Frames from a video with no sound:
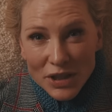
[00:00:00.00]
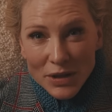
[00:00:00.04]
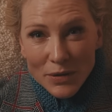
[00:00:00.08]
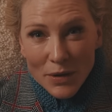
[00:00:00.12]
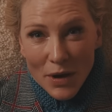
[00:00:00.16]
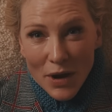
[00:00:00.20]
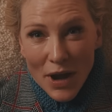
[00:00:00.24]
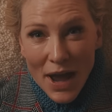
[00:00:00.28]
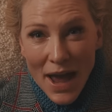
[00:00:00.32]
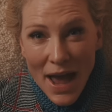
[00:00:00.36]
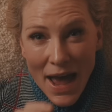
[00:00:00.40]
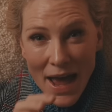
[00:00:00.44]

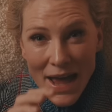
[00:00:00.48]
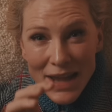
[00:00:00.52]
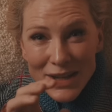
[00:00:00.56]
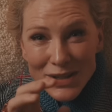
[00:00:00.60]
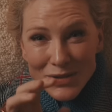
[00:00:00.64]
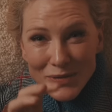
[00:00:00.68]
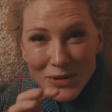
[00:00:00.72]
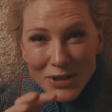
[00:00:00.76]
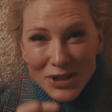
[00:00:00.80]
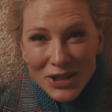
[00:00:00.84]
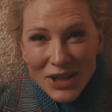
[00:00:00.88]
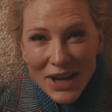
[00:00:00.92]

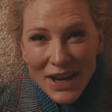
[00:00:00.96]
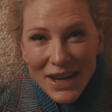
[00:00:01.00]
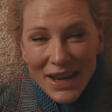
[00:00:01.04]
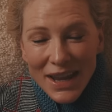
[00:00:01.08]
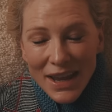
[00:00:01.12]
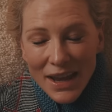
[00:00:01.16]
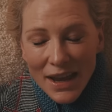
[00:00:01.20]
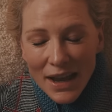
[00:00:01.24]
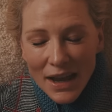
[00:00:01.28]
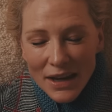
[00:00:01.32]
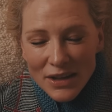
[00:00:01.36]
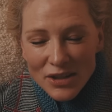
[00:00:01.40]
hands were
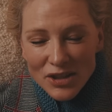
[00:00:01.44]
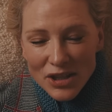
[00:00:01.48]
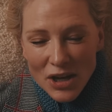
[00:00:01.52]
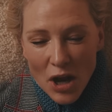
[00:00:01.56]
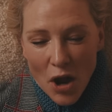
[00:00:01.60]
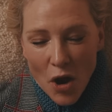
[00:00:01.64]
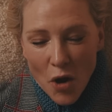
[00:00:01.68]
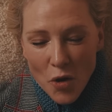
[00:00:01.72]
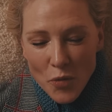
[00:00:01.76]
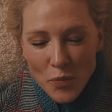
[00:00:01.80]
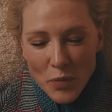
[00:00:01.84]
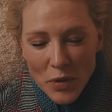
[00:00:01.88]
shaking, and she
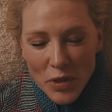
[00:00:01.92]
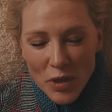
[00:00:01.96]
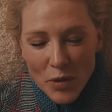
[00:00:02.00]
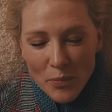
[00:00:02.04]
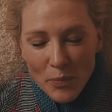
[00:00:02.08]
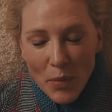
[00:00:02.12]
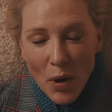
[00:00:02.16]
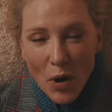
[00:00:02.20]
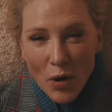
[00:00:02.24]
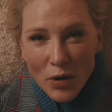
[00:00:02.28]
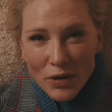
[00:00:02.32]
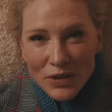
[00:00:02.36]
opened the
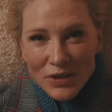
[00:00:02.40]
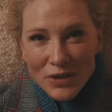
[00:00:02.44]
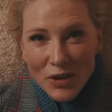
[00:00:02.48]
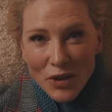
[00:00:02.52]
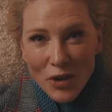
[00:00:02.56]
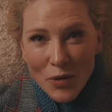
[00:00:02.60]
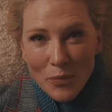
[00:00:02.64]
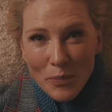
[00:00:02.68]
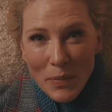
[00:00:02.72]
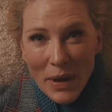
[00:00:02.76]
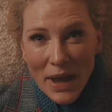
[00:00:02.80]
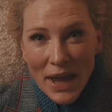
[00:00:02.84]
box on
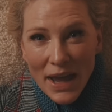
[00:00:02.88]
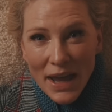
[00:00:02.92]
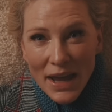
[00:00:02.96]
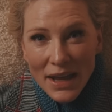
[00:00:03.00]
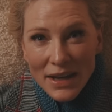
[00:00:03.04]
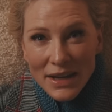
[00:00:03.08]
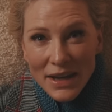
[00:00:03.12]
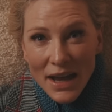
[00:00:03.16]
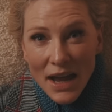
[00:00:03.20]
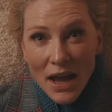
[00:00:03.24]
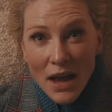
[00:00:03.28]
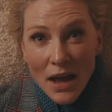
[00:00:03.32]
the
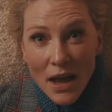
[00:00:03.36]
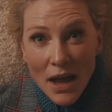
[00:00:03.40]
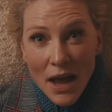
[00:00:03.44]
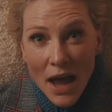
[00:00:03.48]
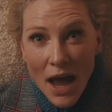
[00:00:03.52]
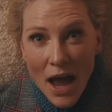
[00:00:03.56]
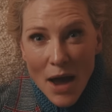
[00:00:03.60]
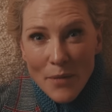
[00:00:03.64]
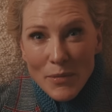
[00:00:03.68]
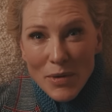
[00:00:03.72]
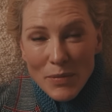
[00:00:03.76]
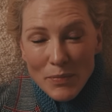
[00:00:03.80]
bed,
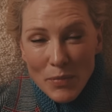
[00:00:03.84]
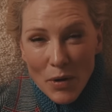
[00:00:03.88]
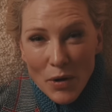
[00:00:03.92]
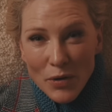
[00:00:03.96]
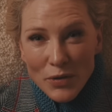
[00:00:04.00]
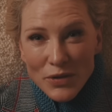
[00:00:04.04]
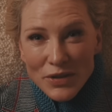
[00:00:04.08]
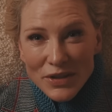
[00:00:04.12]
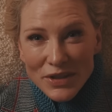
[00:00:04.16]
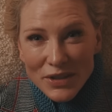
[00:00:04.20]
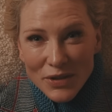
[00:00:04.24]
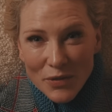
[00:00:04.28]
and we
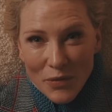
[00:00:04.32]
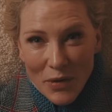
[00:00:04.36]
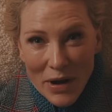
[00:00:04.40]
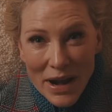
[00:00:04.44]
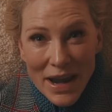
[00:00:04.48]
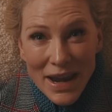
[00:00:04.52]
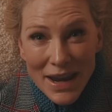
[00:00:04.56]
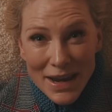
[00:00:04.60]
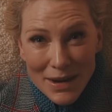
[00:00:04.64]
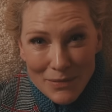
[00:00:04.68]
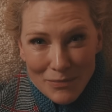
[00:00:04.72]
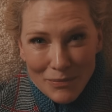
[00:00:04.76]
both
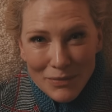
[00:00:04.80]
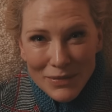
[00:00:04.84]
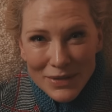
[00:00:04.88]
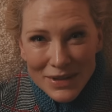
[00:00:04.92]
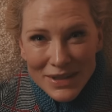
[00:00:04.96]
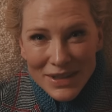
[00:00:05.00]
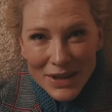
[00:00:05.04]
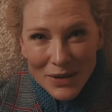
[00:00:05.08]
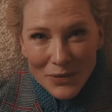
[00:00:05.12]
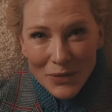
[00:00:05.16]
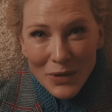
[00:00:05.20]
screamed.